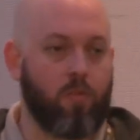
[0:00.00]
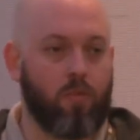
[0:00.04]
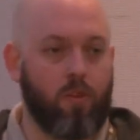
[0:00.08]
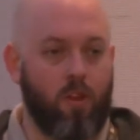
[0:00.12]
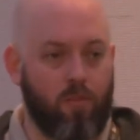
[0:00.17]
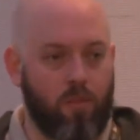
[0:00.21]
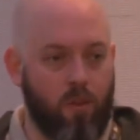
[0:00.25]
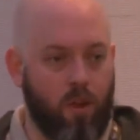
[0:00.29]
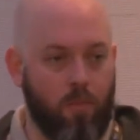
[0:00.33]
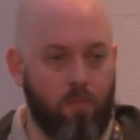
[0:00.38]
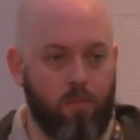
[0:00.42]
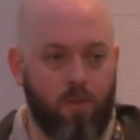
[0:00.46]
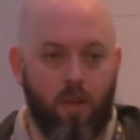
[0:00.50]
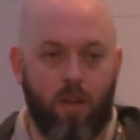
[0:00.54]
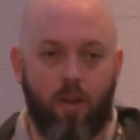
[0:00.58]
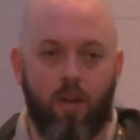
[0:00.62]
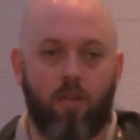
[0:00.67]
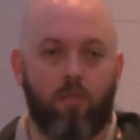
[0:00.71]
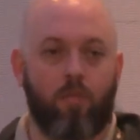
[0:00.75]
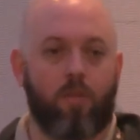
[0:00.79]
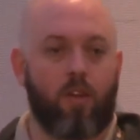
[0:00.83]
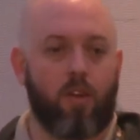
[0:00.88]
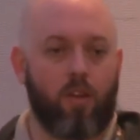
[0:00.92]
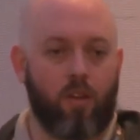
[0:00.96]
We never updated
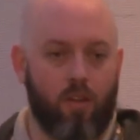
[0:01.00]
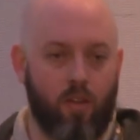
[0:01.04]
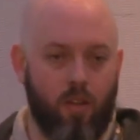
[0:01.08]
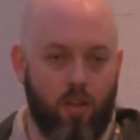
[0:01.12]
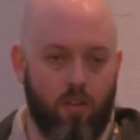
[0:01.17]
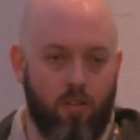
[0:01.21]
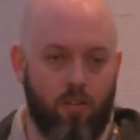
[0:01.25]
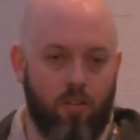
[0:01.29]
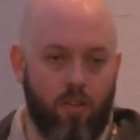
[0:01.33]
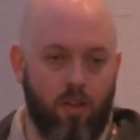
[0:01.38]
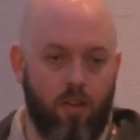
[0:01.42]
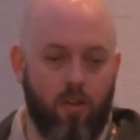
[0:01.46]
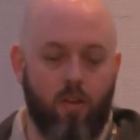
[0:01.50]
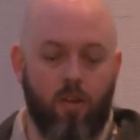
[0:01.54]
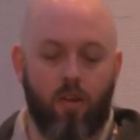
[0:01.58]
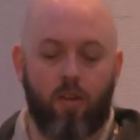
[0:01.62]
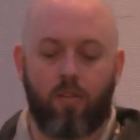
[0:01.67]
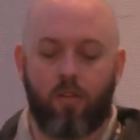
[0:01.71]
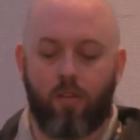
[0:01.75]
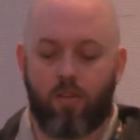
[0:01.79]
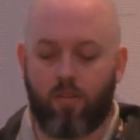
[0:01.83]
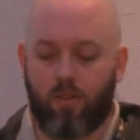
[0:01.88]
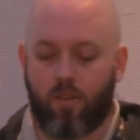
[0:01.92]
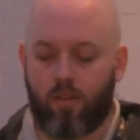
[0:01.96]
it. We didn't connect it to internet,
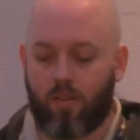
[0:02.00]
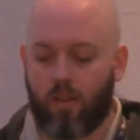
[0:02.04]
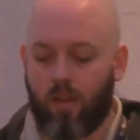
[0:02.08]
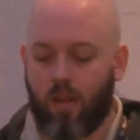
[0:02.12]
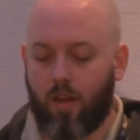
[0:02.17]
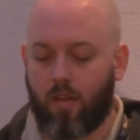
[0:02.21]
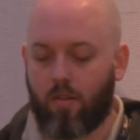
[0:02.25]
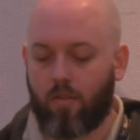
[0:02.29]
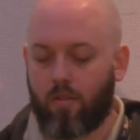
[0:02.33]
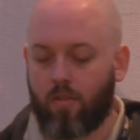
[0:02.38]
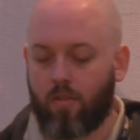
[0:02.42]
things like that.